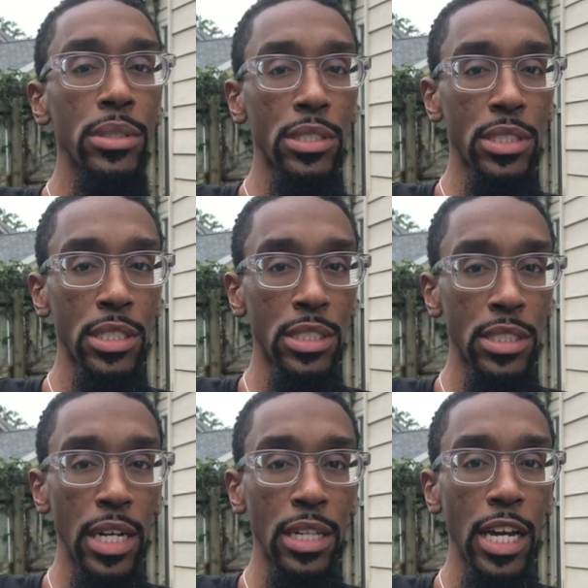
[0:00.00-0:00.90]
The 60
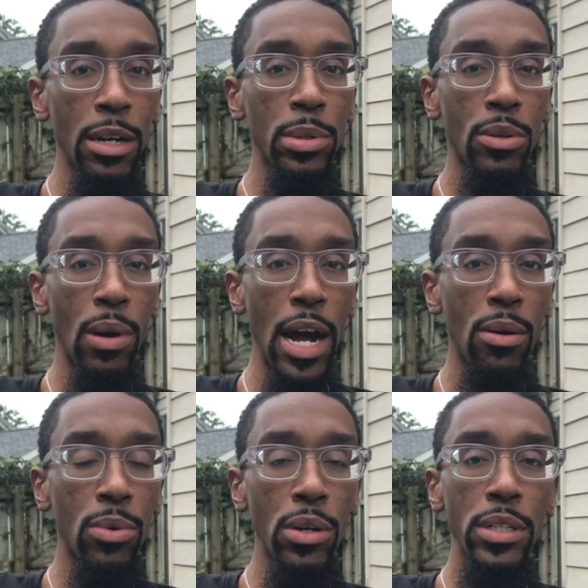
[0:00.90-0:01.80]
Day Label, and why I
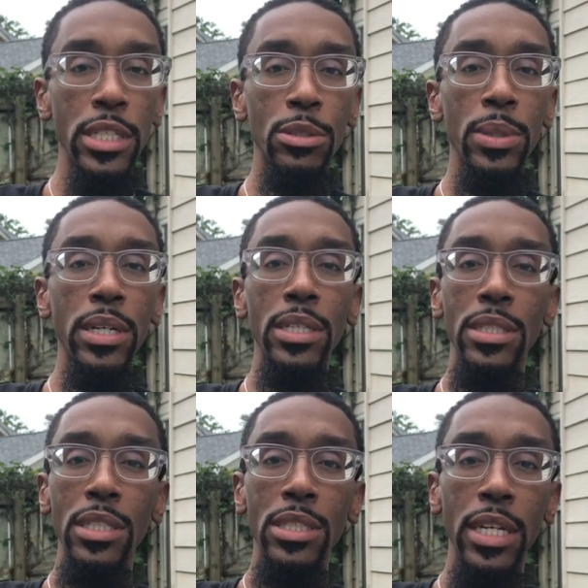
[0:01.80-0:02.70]
wrote it is because
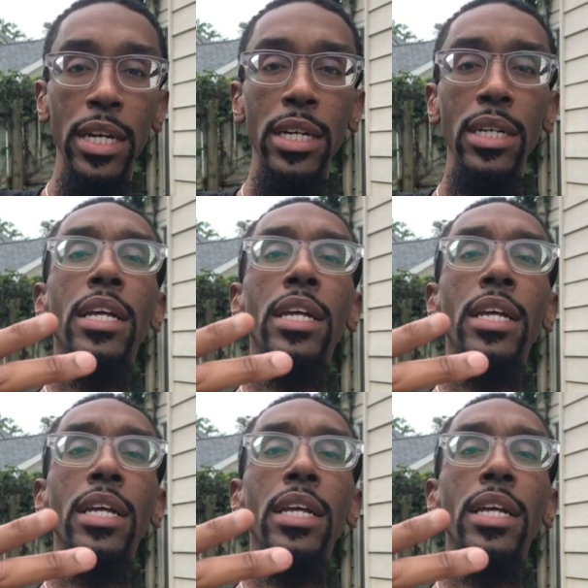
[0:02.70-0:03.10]
he said